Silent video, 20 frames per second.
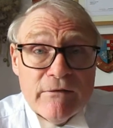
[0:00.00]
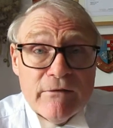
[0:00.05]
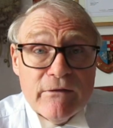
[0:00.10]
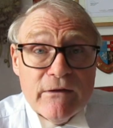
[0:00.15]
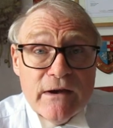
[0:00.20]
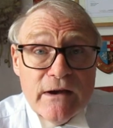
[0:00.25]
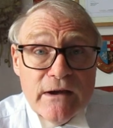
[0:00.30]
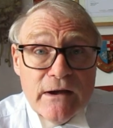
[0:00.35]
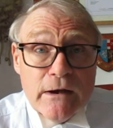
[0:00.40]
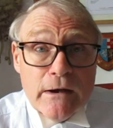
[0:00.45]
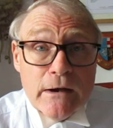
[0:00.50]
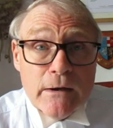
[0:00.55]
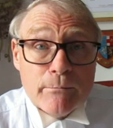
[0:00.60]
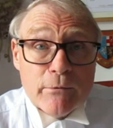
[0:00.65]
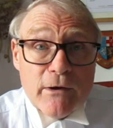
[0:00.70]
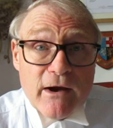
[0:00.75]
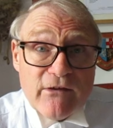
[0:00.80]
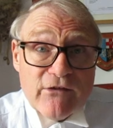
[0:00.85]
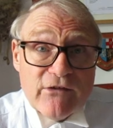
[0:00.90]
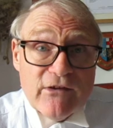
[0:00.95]
the
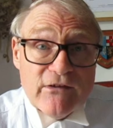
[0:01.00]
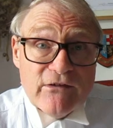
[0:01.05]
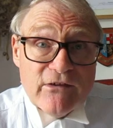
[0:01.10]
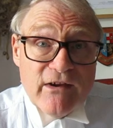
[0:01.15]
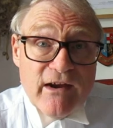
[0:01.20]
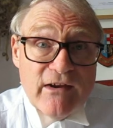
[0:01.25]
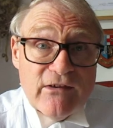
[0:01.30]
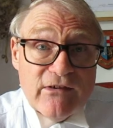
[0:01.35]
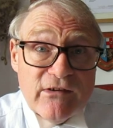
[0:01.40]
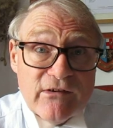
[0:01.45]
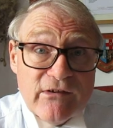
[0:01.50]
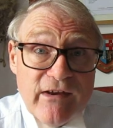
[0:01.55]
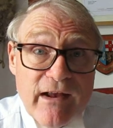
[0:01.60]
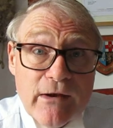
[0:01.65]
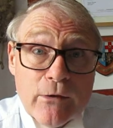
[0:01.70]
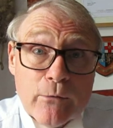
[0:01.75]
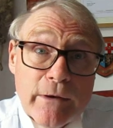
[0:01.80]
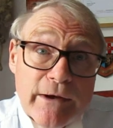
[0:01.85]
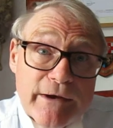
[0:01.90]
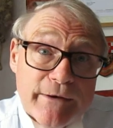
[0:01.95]
Brexit date is
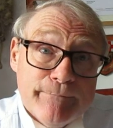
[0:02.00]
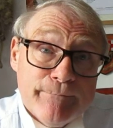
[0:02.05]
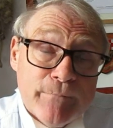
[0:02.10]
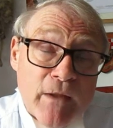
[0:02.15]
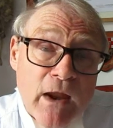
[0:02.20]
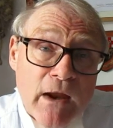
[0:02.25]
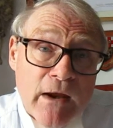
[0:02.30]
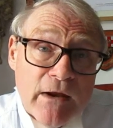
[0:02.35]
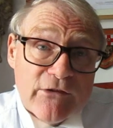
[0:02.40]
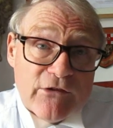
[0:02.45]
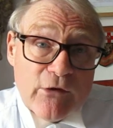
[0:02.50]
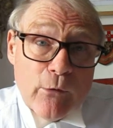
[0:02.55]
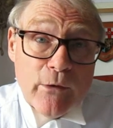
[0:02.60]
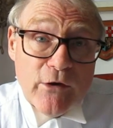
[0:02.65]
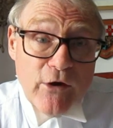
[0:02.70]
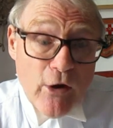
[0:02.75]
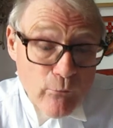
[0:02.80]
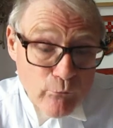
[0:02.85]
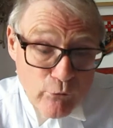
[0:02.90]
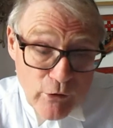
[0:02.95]
Halloween. So we
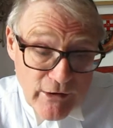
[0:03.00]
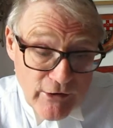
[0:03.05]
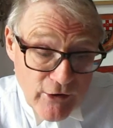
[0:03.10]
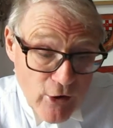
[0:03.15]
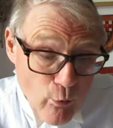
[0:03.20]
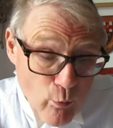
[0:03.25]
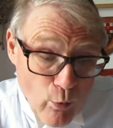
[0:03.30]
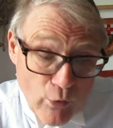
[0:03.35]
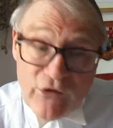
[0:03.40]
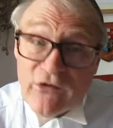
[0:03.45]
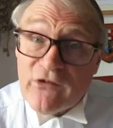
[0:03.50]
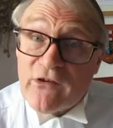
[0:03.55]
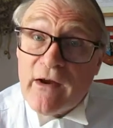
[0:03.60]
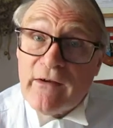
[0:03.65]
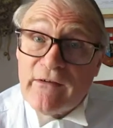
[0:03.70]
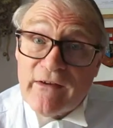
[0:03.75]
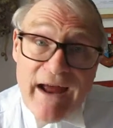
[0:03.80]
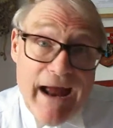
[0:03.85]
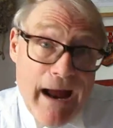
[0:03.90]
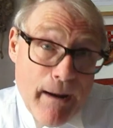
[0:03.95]
don't really know what is
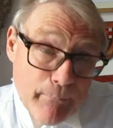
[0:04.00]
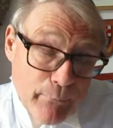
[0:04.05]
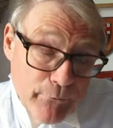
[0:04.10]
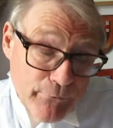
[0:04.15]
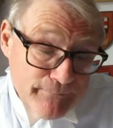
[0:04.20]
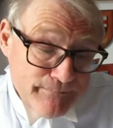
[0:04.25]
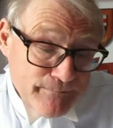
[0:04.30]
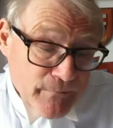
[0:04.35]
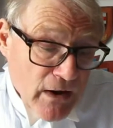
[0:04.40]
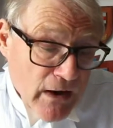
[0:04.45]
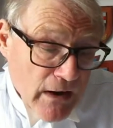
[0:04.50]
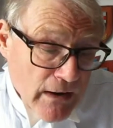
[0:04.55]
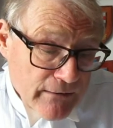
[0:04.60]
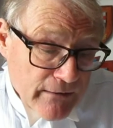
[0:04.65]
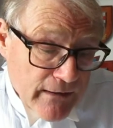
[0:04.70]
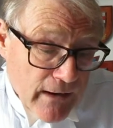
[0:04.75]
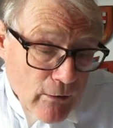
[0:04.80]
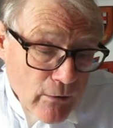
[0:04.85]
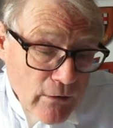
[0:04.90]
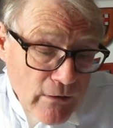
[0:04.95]
going to happen.
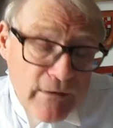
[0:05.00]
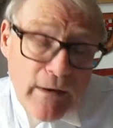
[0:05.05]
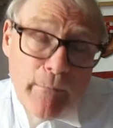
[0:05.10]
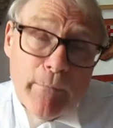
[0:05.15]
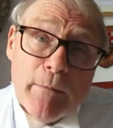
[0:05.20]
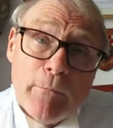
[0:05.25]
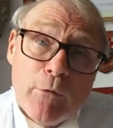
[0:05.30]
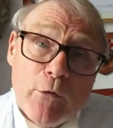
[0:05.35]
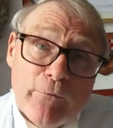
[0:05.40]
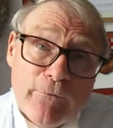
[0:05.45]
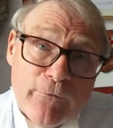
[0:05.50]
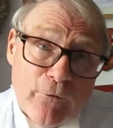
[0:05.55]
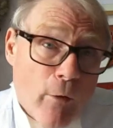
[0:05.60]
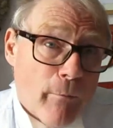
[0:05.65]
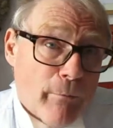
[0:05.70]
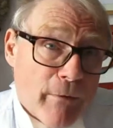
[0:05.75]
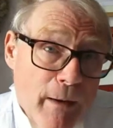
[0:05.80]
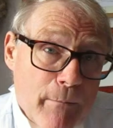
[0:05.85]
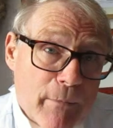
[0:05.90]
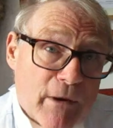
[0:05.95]
Now, let me move
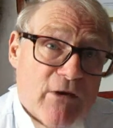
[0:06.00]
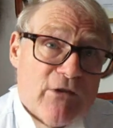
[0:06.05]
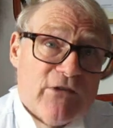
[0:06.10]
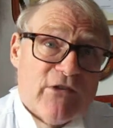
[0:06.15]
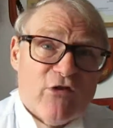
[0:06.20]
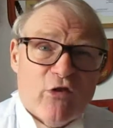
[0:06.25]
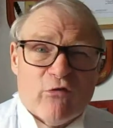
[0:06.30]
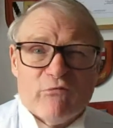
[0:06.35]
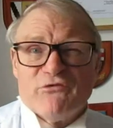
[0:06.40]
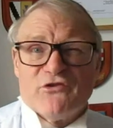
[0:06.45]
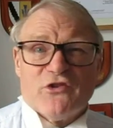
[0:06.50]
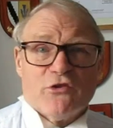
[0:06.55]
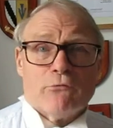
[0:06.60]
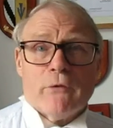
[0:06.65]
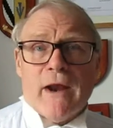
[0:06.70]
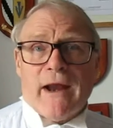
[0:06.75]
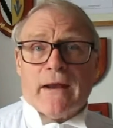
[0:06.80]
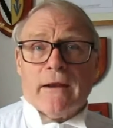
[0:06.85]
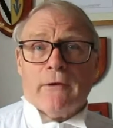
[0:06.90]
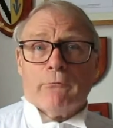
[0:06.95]
from that because it's not
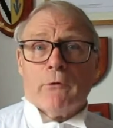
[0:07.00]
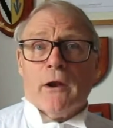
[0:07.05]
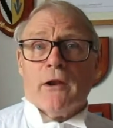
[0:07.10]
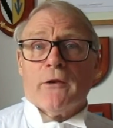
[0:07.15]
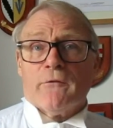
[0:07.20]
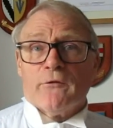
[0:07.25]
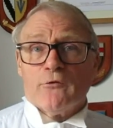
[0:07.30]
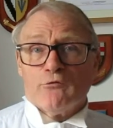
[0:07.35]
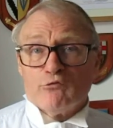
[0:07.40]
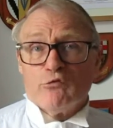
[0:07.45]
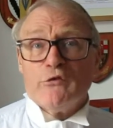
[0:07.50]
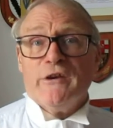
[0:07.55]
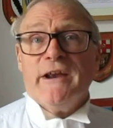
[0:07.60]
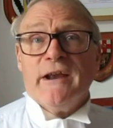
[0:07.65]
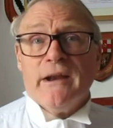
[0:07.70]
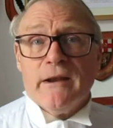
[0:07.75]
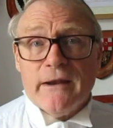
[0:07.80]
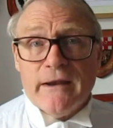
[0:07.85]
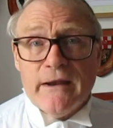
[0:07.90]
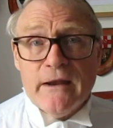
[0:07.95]
directly relevant,
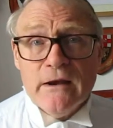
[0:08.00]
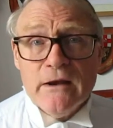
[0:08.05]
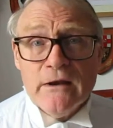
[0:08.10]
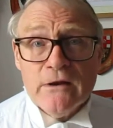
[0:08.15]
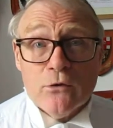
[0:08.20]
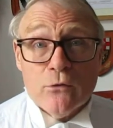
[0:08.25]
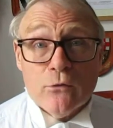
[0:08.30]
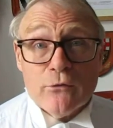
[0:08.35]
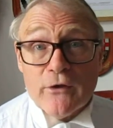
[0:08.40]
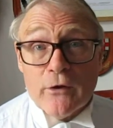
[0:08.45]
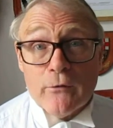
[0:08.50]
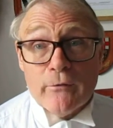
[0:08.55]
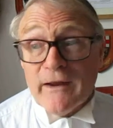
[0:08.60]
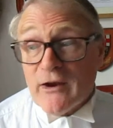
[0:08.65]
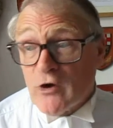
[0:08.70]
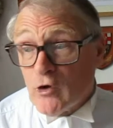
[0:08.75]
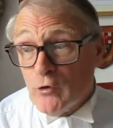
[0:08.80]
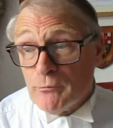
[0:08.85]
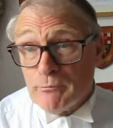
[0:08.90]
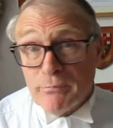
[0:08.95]
really, although there
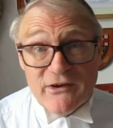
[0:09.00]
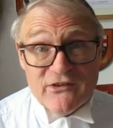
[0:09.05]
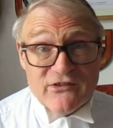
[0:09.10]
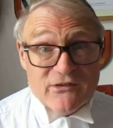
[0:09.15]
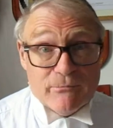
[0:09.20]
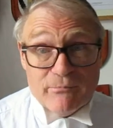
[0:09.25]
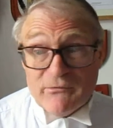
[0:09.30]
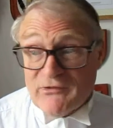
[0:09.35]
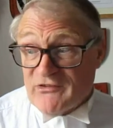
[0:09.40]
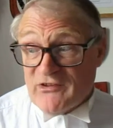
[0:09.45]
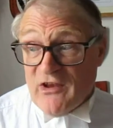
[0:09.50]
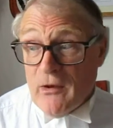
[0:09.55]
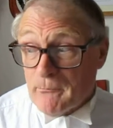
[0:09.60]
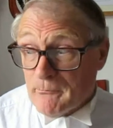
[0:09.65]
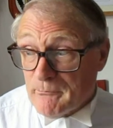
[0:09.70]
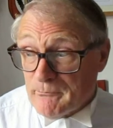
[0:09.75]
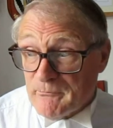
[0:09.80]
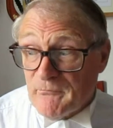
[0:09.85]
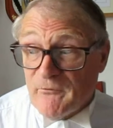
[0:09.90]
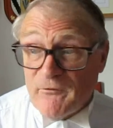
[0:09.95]
could be
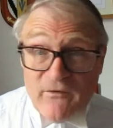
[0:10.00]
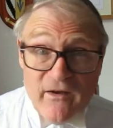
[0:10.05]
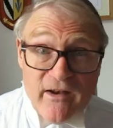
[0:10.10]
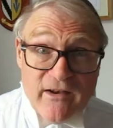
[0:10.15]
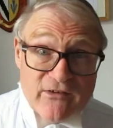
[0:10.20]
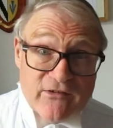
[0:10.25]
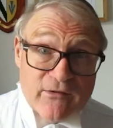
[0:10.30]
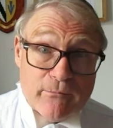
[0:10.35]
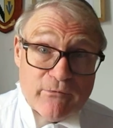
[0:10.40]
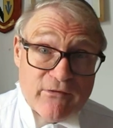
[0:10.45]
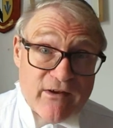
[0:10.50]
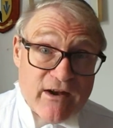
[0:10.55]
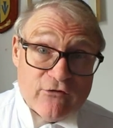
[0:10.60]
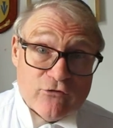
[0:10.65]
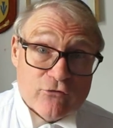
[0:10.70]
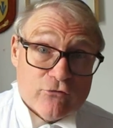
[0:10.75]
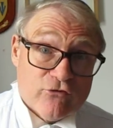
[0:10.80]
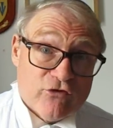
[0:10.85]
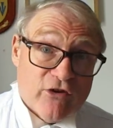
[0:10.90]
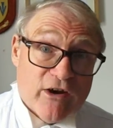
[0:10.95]
some fairly
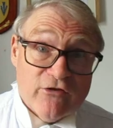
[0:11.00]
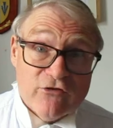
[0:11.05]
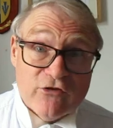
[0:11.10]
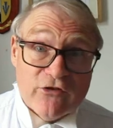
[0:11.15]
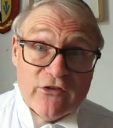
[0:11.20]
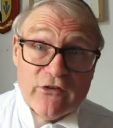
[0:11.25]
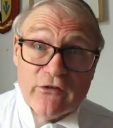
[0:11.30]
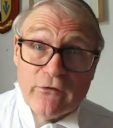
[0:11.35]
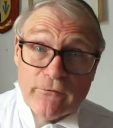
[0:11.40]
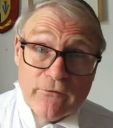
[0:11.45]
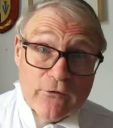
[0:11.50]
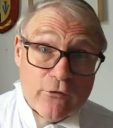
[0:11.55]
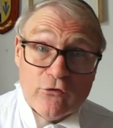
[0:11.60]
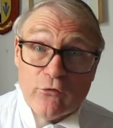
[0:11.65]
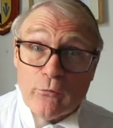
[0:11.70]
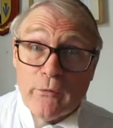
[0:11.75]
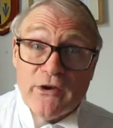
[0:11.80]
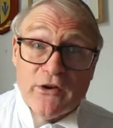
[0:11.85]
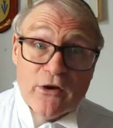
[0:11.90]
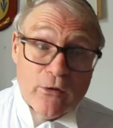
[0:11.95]
substantial changes in the
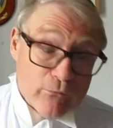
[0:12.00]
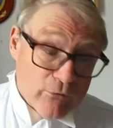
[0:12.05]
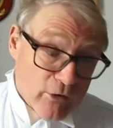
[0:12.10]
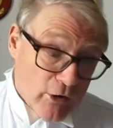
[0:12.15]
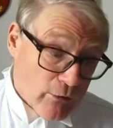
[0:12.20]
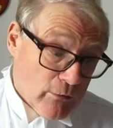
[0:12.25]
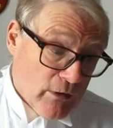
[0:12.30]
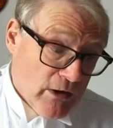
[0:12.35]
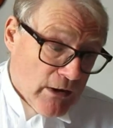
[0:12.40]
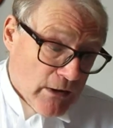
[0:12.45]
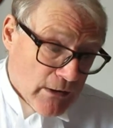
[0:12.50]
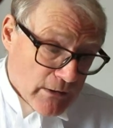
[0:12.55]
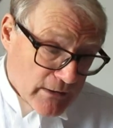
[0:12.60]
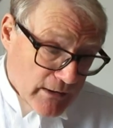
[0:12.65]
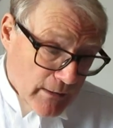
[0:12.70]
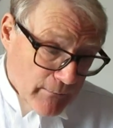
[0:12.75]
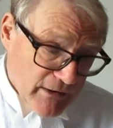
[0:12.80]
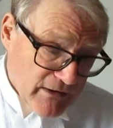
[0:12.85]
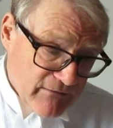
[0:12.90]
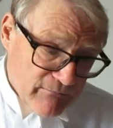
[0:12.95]
future, we don't know.
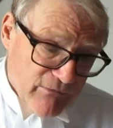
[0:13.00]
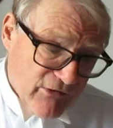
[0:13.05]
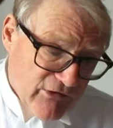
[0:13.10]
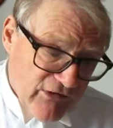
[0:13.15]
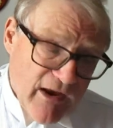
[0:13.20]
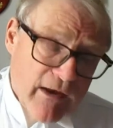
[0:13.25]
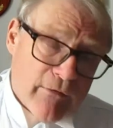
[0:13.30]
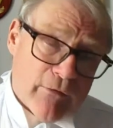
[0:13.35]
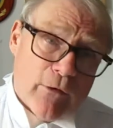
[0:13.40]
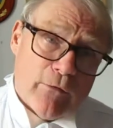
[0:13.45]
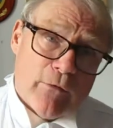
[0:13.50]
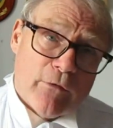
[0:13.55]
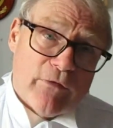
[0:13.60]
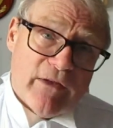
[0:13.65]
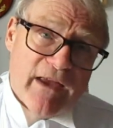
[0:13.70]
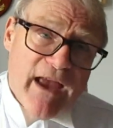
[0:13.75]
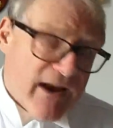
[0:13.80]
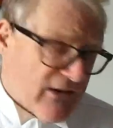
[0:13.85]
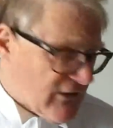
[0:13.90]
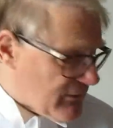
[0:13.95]
Let me say, though, that
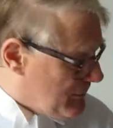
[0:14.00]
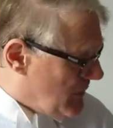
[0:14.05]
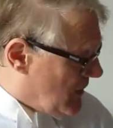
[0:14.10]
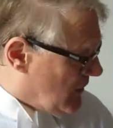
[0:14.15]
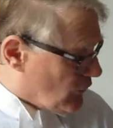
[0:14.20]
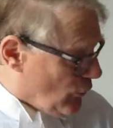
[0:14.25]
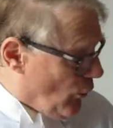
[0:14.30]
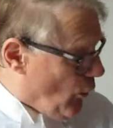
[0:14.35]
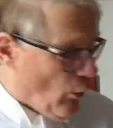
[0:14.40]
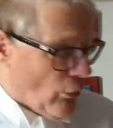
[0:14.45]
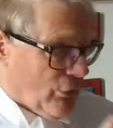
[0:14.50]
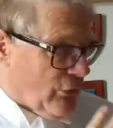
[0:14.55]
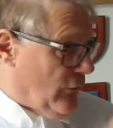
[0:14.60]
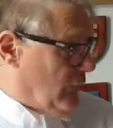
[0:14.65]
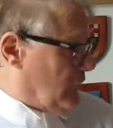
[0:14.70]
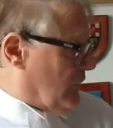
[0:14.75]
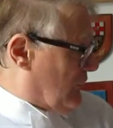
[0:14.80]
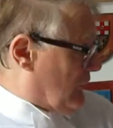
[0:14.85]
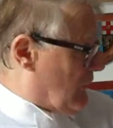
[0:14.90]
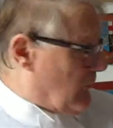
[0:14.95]
the expert
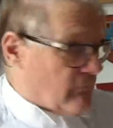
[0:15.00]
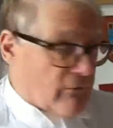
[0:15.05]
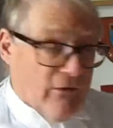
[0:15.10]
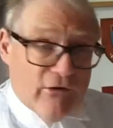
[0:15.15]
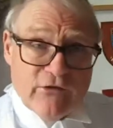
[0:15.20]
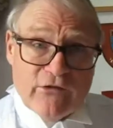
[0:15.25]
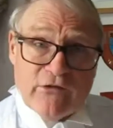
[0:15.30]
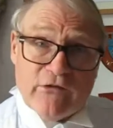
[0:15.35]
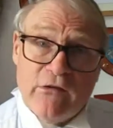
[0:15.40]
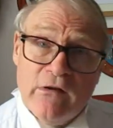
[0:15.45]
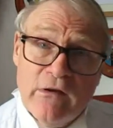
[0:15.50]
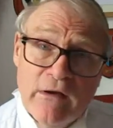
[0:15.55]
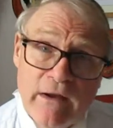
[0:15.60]
authors of this